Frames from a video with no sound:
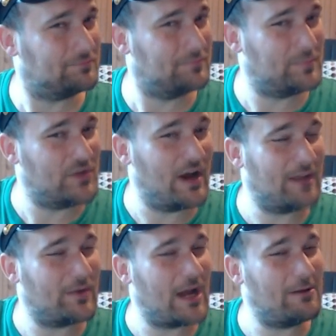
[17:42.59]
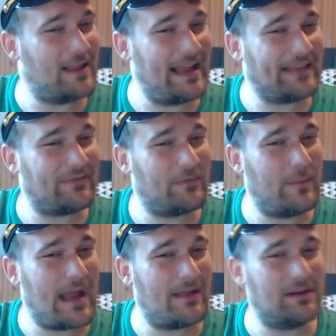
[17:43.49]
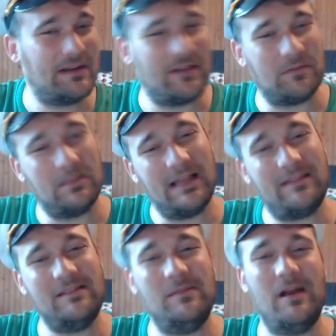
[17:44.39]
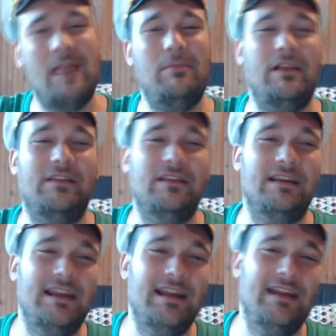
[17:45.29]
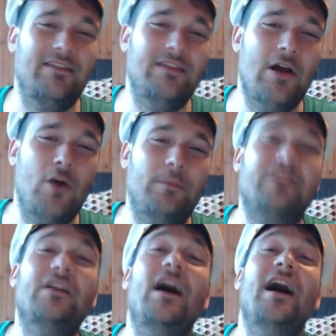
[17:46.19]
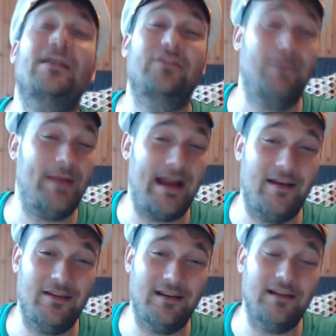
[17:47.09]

Donna probably likes it for Paladin because of Blessing to Might, Blessing to Kings. Nope, sucks for Paladin.